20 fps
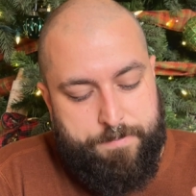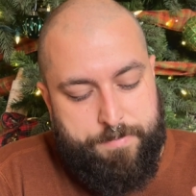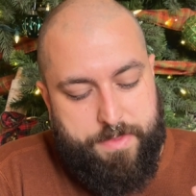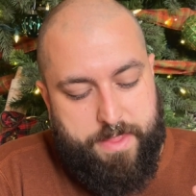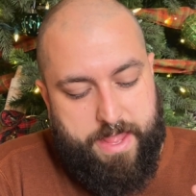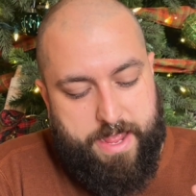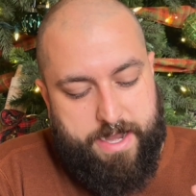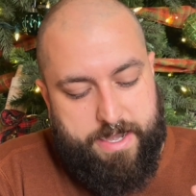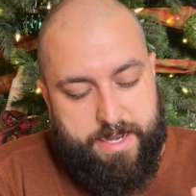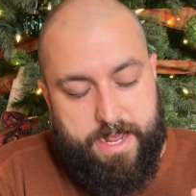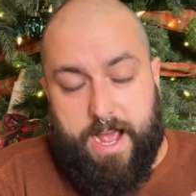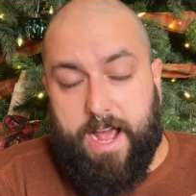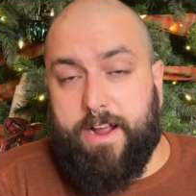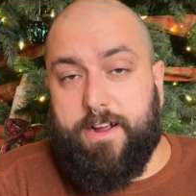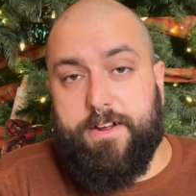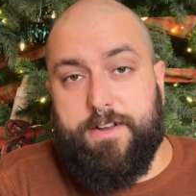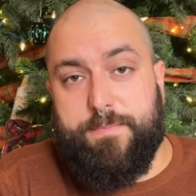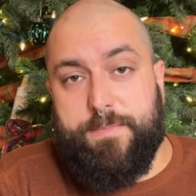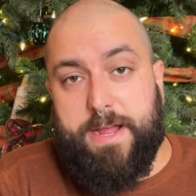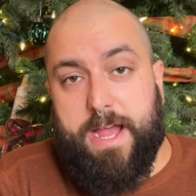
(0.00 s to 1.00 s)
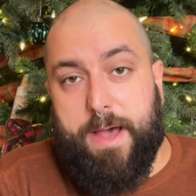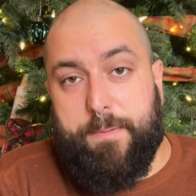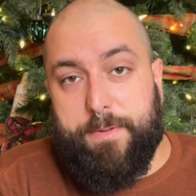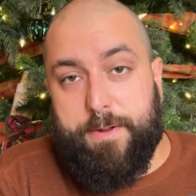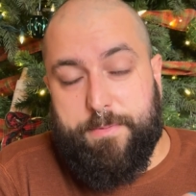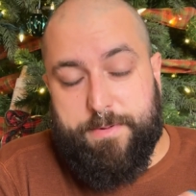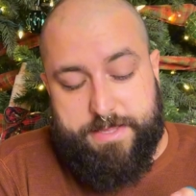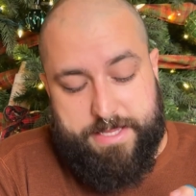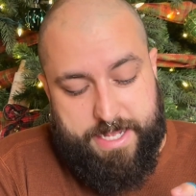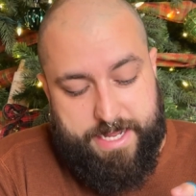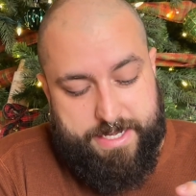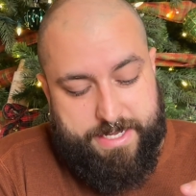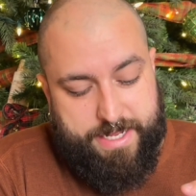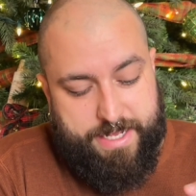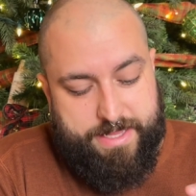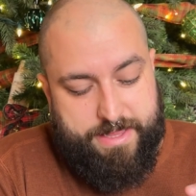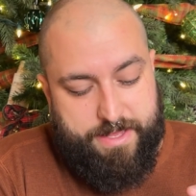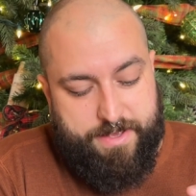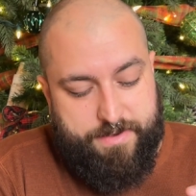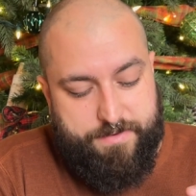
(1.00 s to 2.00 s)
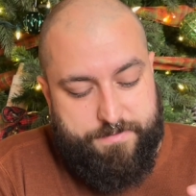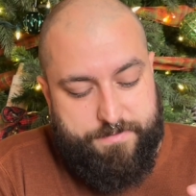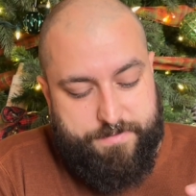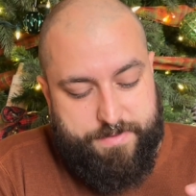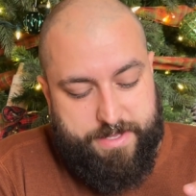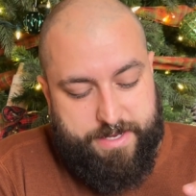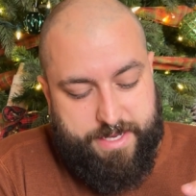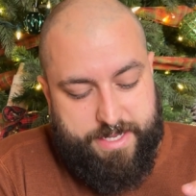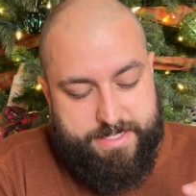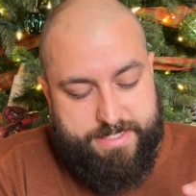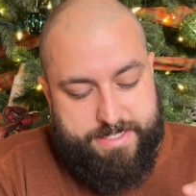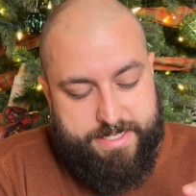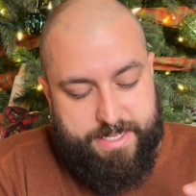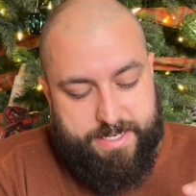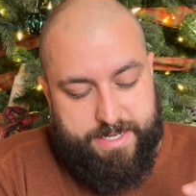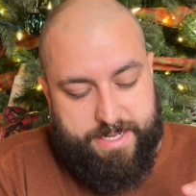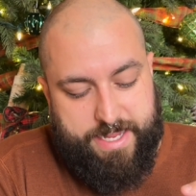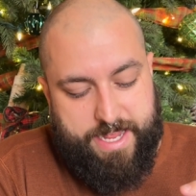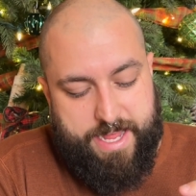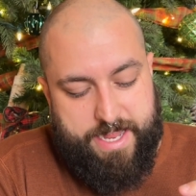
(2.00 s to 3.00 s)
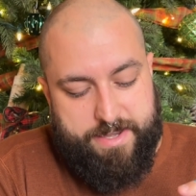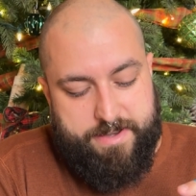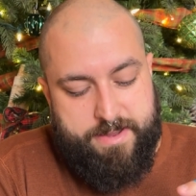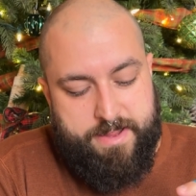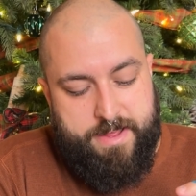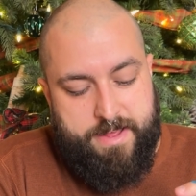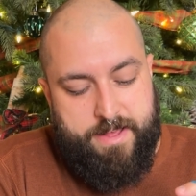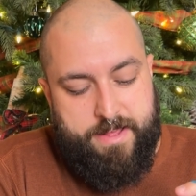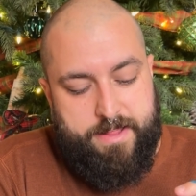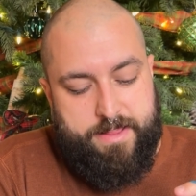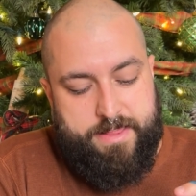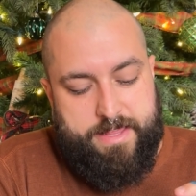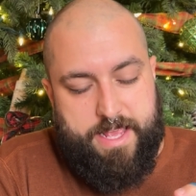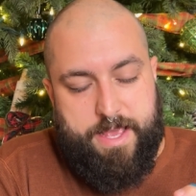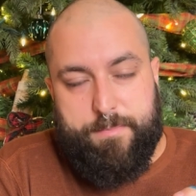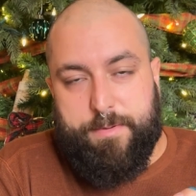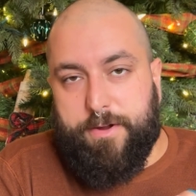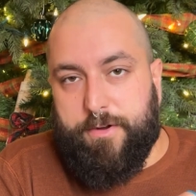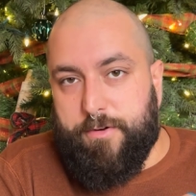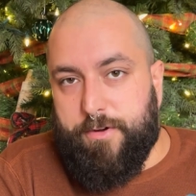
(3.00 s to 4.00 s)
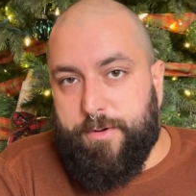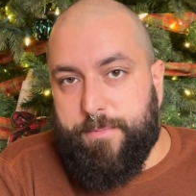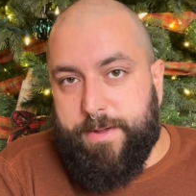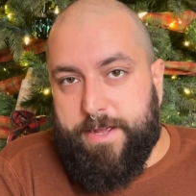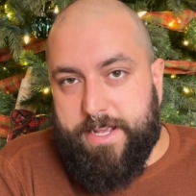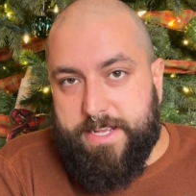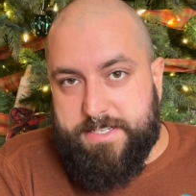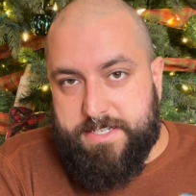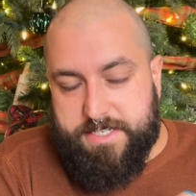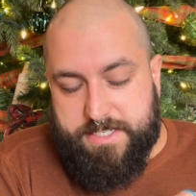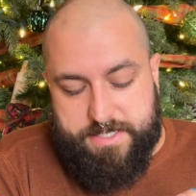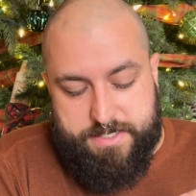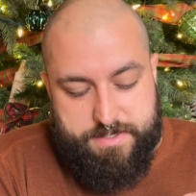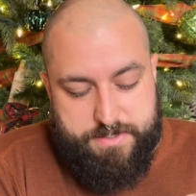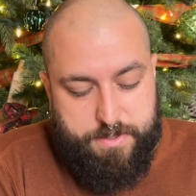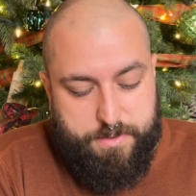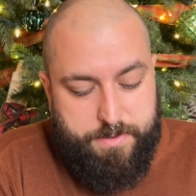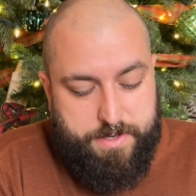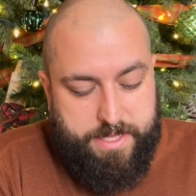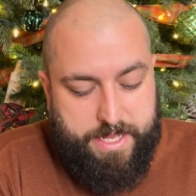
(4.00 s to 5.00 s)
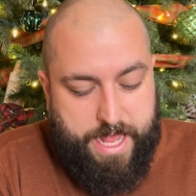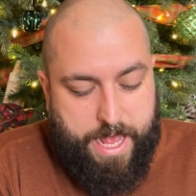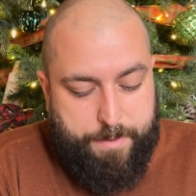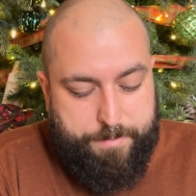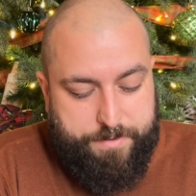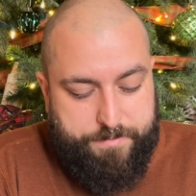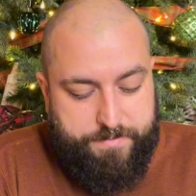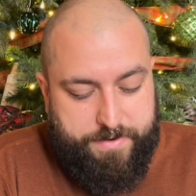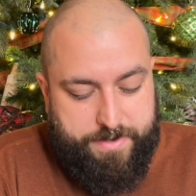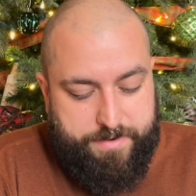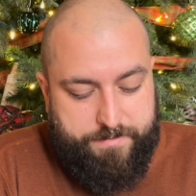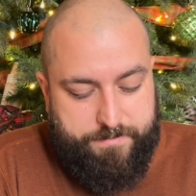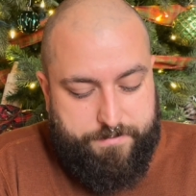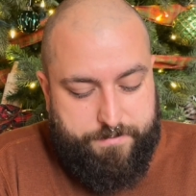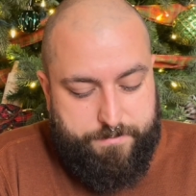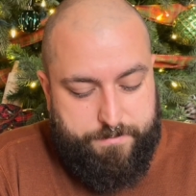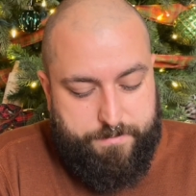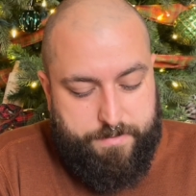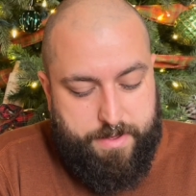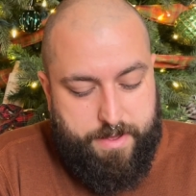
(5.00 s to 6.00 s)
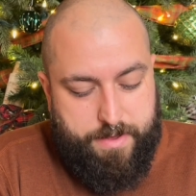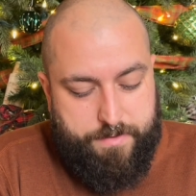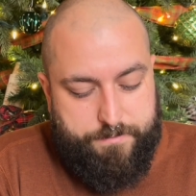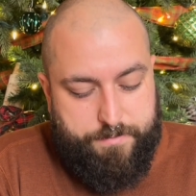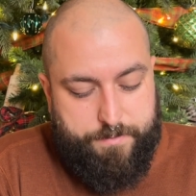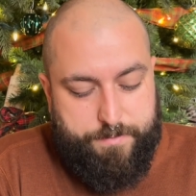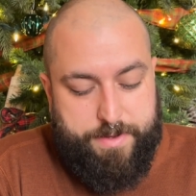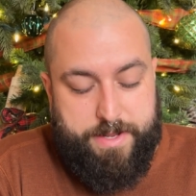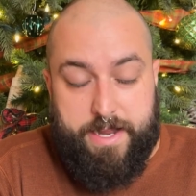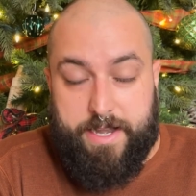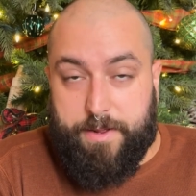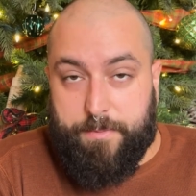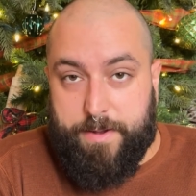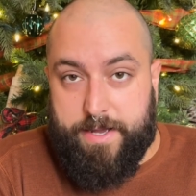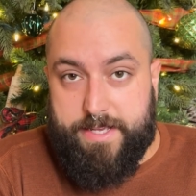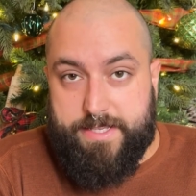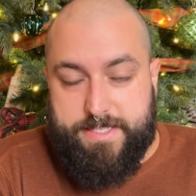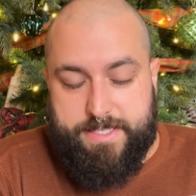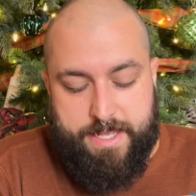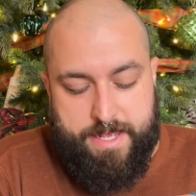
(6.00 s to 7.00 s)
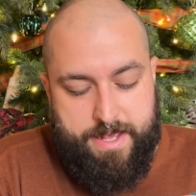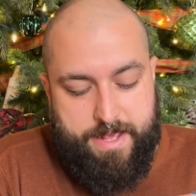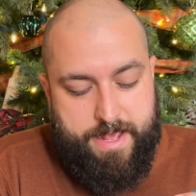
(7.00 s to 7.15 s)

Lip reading: And I couldn't be happier with that. I love, like I said, again, the amigurumi has just totally captivated for me anyways.